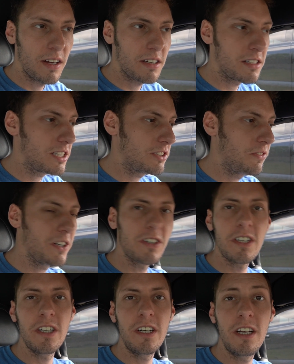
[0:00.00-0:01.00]
Clutch felt
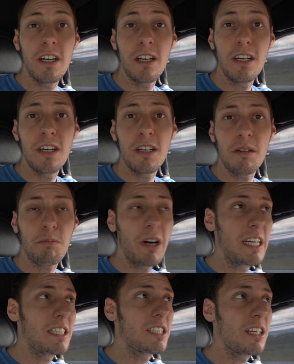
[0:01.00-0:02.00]
good.
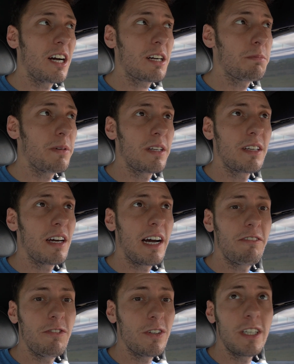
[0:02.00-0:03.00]
Brakes suck, but
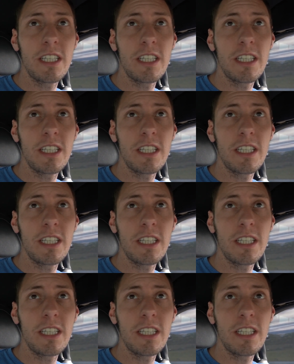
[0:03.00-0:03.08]
I fully